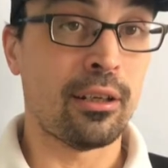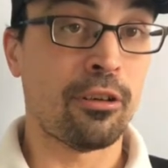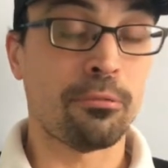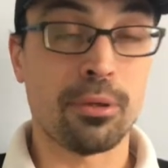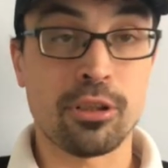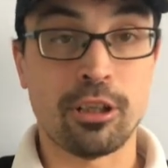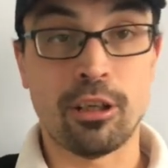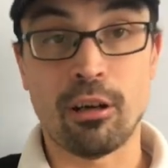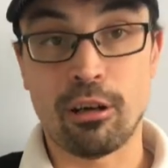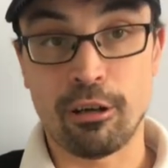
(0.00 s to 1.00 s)
especially
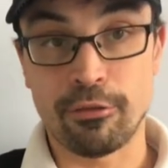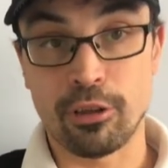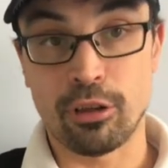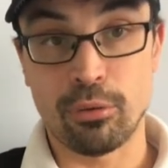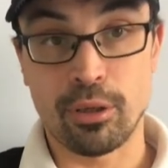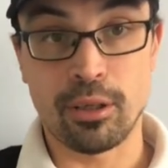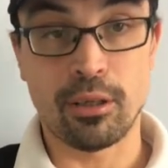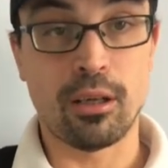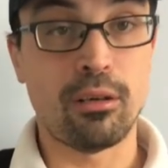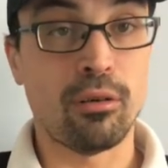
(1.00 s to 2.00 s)
after doing
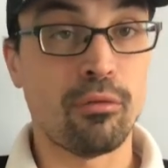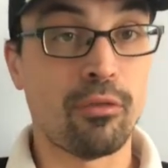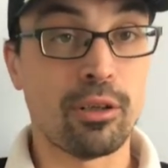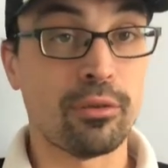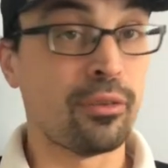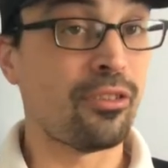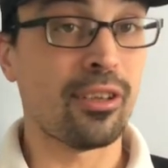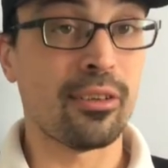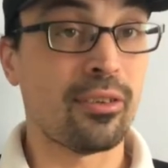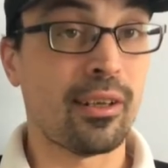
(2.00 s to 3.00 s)
a long run on the
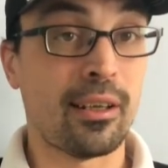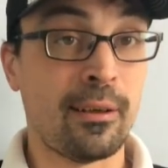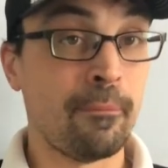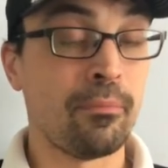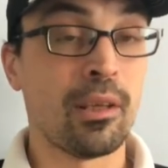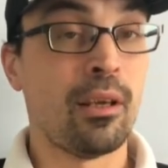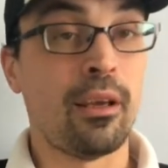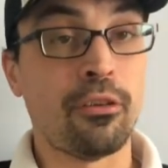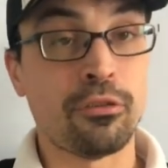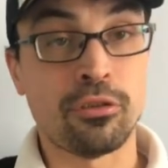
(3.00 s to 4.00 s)
Saturday,
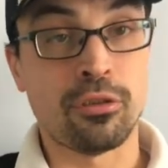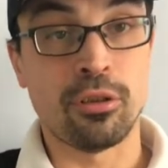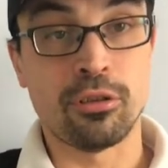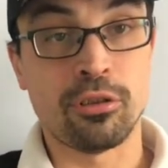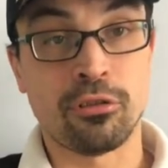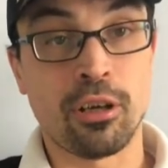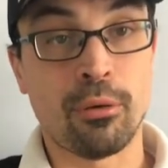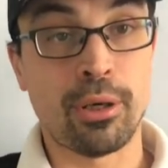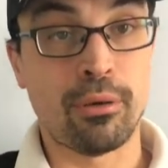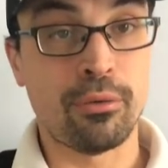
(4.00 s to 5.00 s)
is to just go
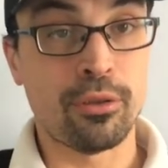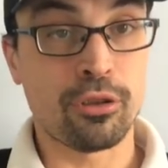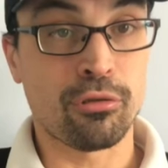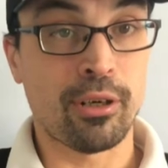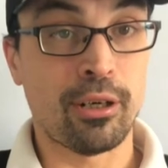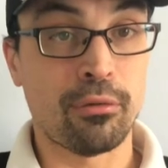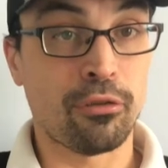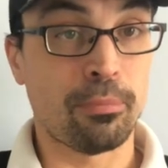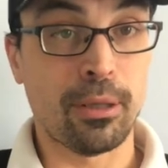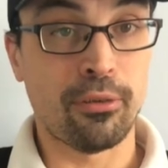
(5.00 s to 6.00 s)
out on the trails,
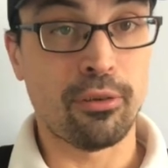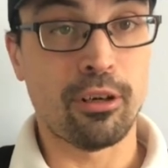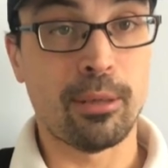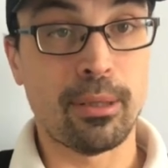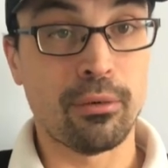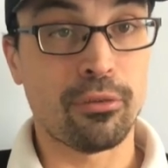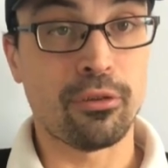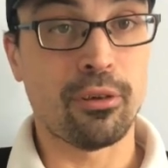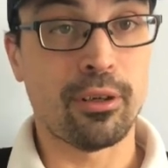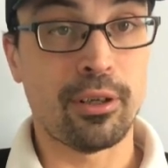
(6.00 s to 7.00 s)
spend time
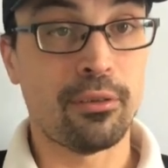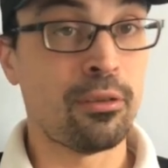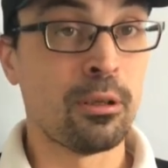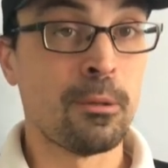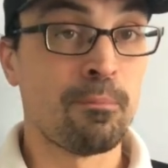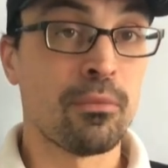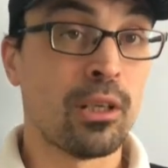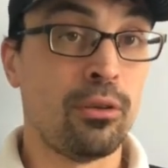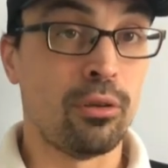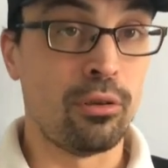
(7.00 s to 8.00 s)
outside,
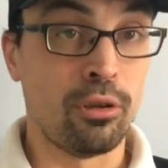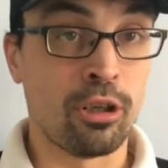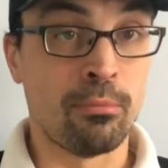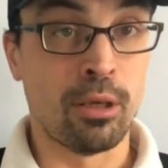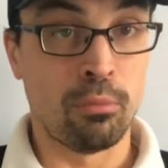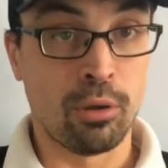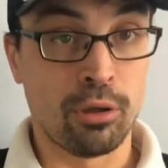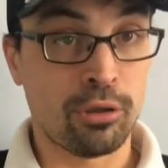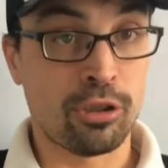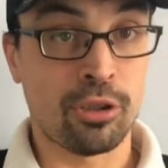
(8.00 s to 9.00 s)
not look at my
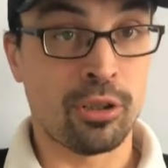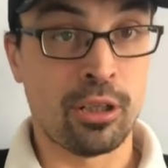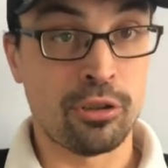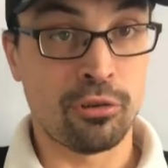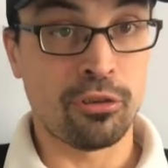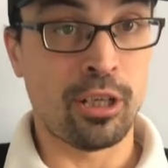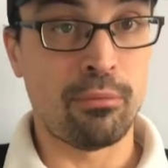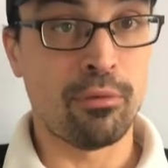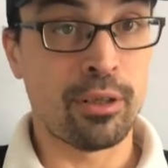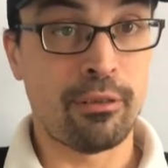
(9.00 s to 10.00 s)
watch and just keep
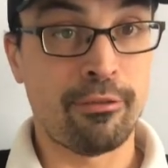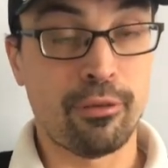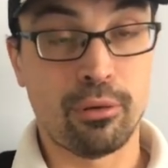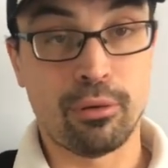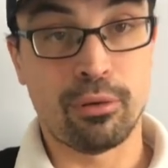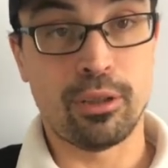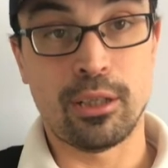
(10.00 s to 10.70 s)
running for